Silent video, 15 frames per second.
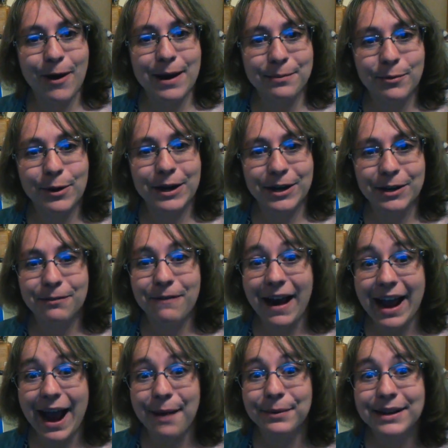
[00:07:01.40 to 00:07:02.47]
one more, you're
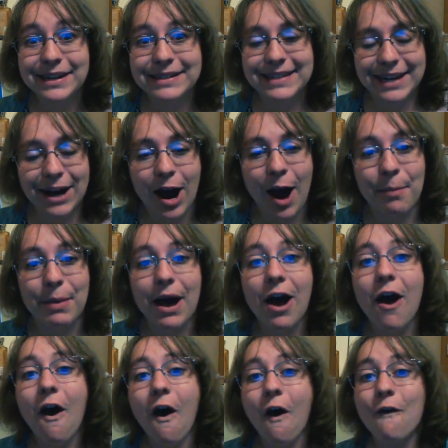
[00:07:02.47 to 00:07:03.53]
right. I'm going to take a hop
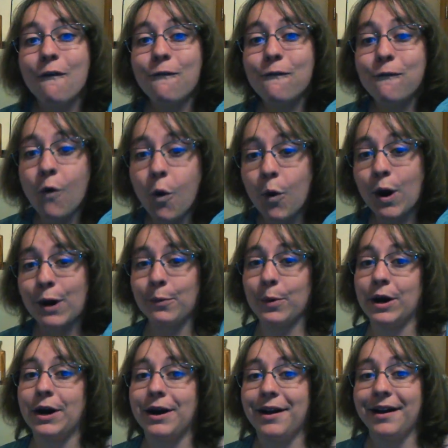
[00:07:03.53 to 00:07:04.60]

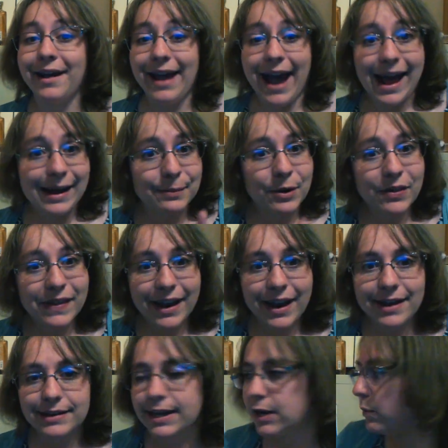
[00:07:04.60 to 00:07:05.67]
forward. And I'm only
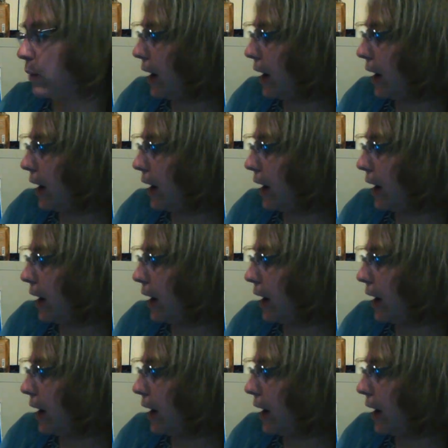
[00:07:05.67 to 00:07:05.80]
going to take